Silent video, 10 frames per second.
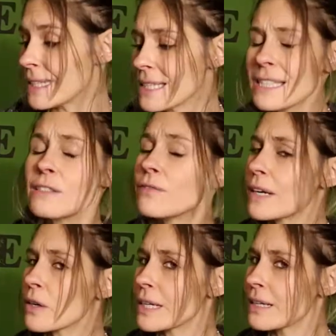This is
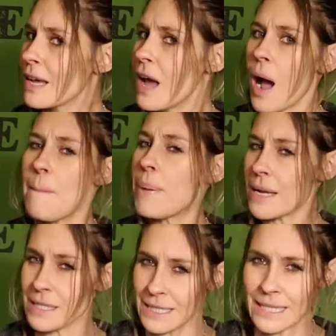very
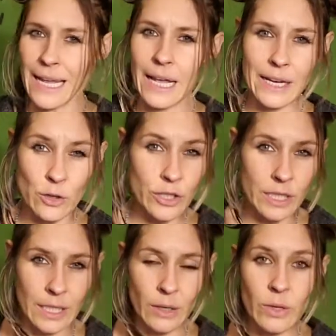abundant
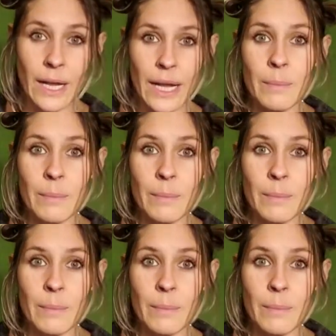energy, okay?